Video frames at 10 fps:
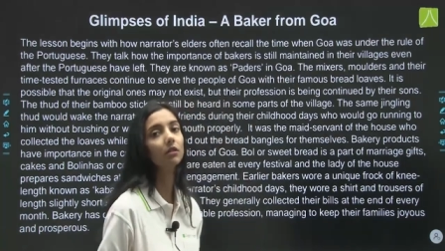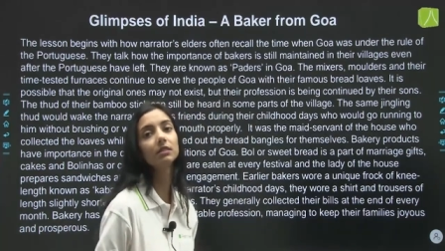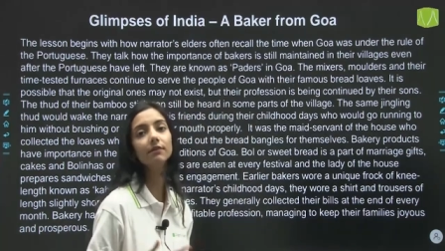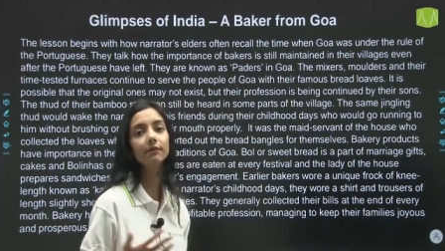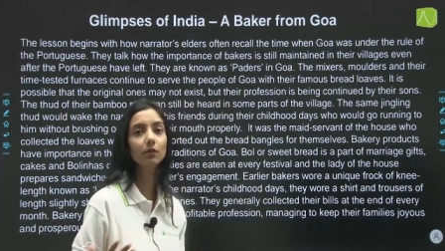
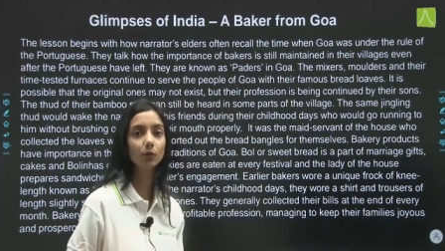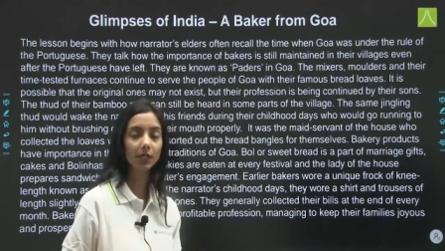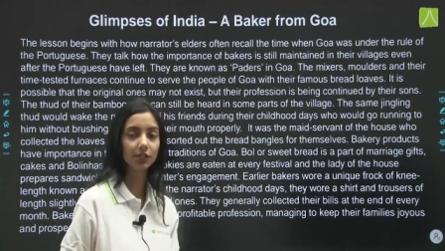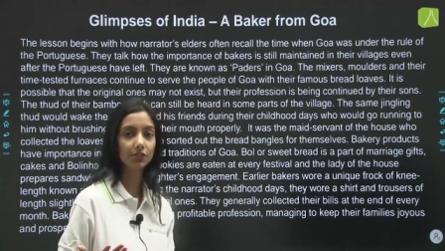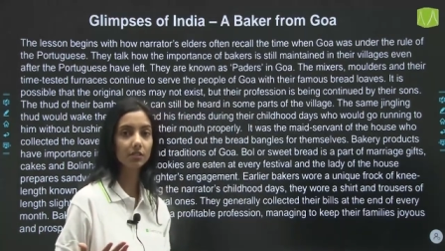On several
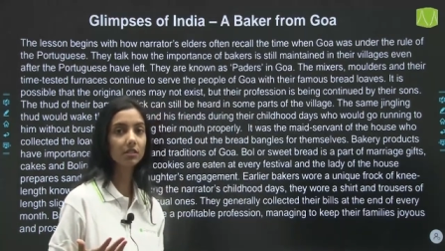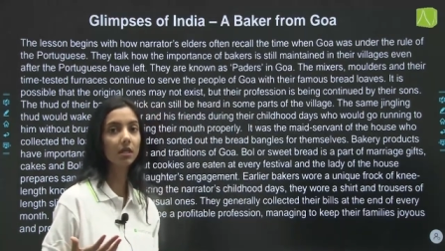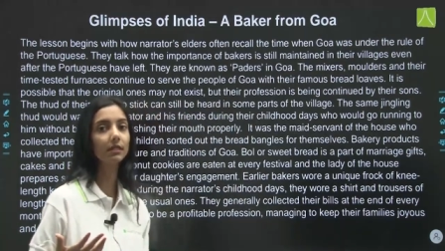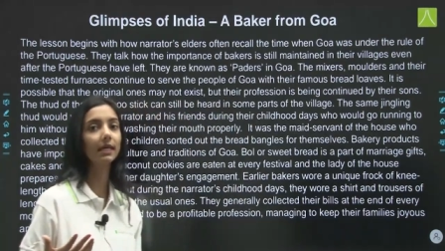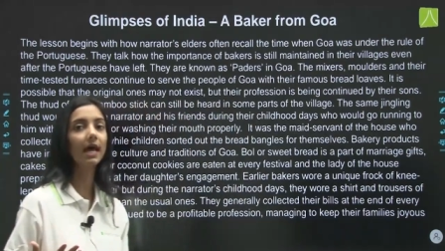
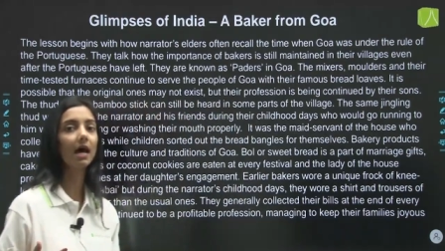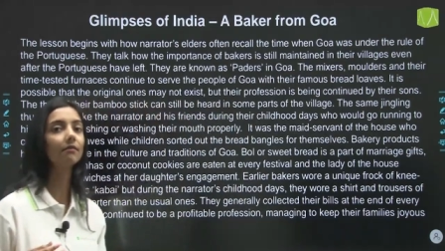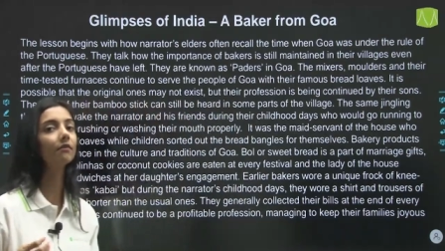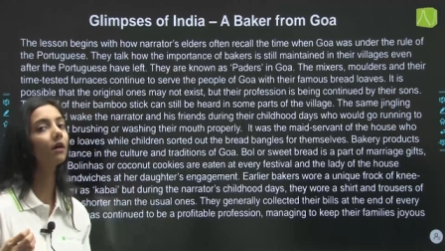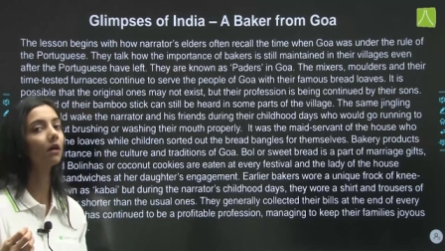occasions, they
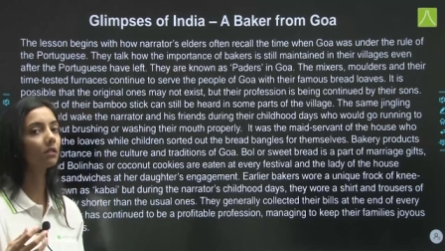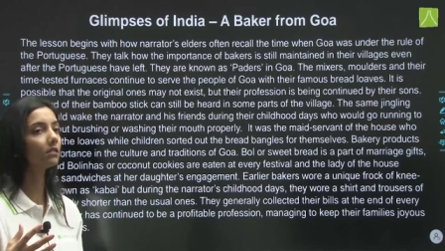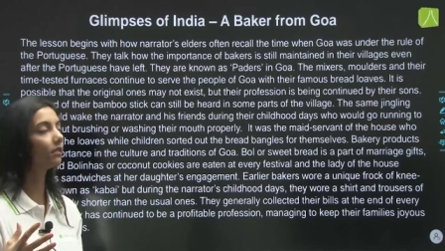have a